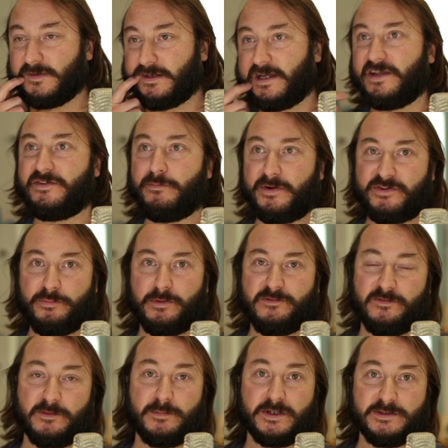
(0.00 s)
It's much more
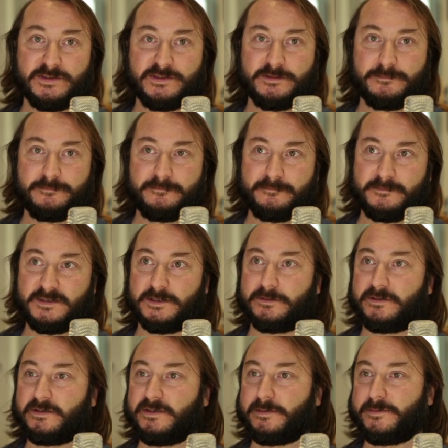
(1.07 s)
verbose. So
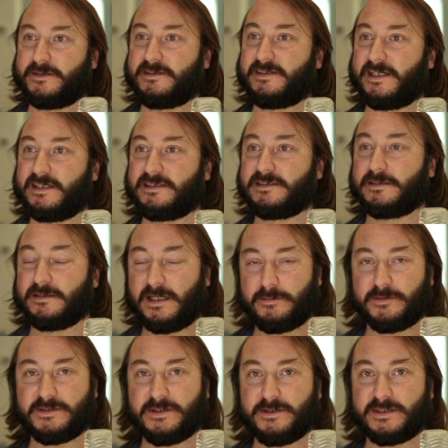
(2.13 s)
Glimmer takes a lot more
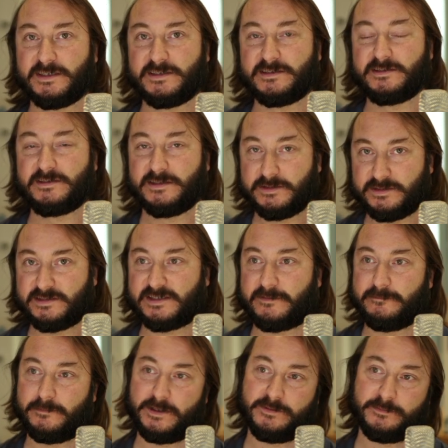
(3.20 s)
tokens to do the same
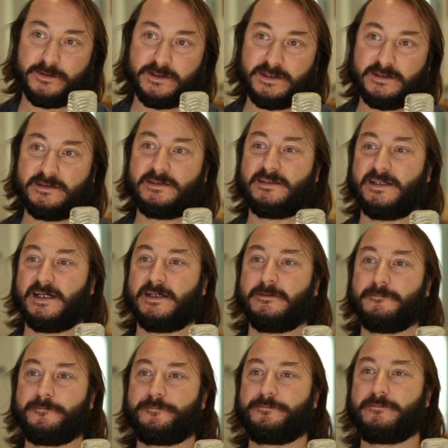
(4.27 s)
amount of work that
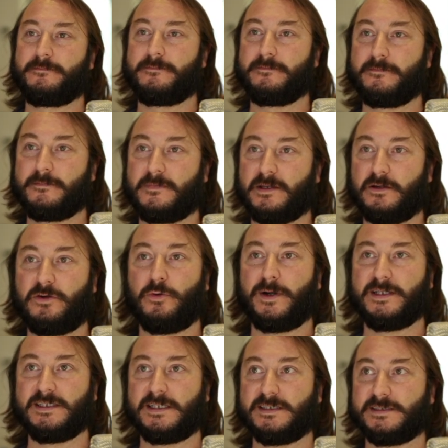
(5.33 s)
Qwen
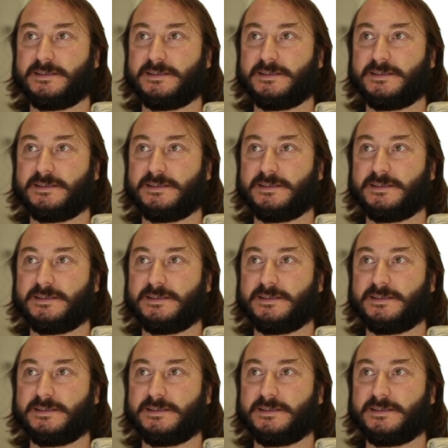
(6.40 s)
does.